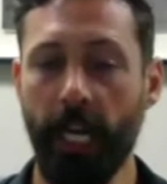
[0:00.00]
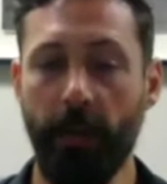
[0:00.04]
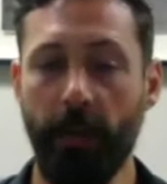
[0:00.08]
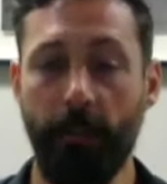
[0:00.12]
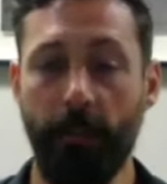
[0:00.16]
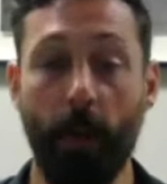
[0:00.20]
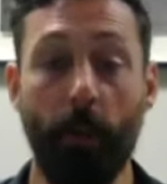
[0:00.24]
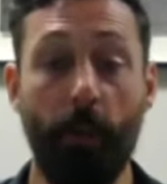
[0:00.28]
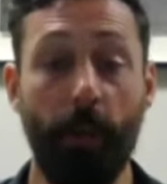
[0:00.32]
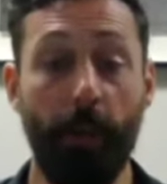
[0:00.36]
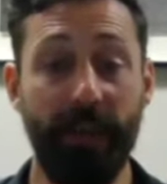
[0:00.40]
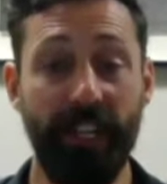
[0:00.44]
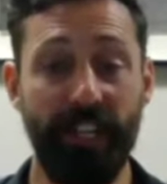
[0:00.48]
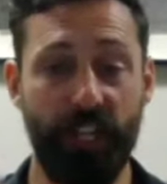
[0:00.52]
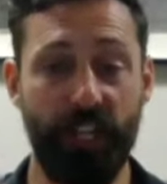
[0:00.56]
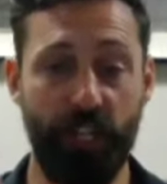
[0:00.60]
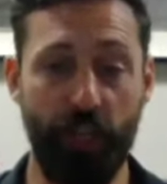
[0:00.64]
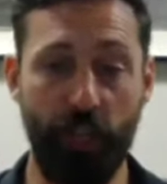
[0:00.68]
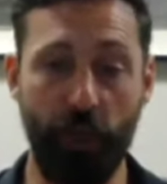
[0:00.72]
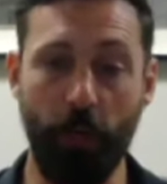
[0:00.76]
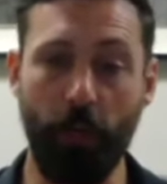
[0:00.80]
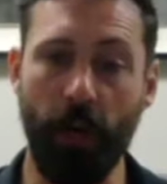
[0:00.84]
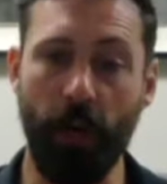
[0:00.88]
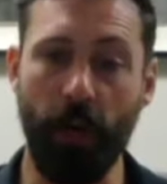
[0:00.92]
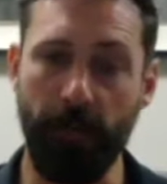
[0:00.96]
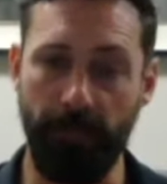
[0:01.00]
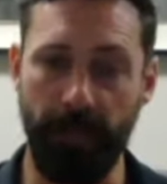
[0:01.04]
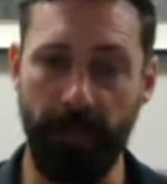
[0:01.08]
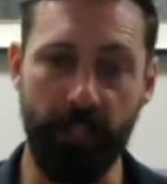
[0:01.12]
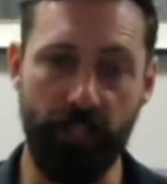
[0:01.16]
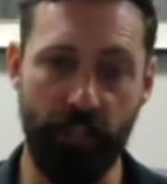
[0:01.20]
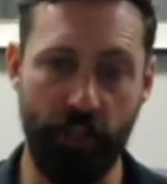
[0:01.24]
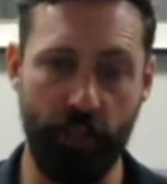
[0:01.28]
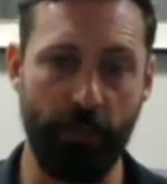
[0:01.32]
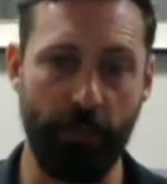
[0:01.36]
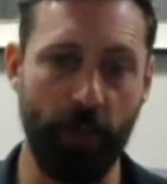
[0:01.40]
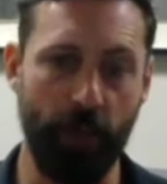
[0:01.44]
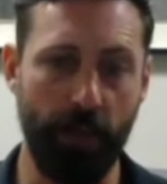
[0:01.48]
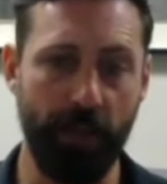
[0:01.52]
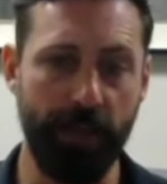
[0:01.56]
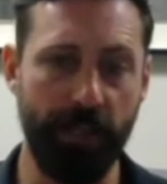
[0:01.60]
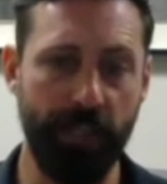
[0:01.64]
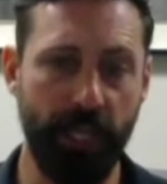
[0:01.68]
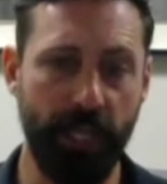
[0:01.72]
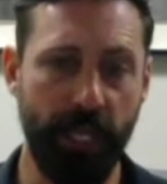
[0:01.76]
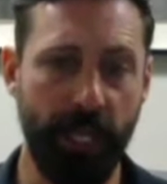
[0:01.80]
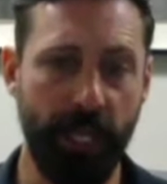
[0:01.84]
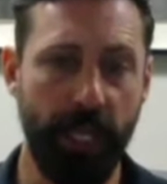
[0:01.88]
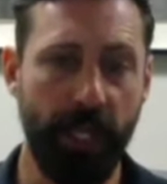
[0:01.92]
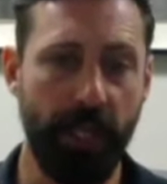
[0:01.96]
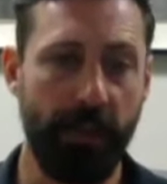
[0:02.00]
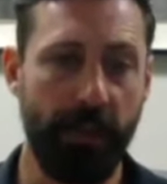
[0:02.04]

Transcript: But when we chew our vegetables,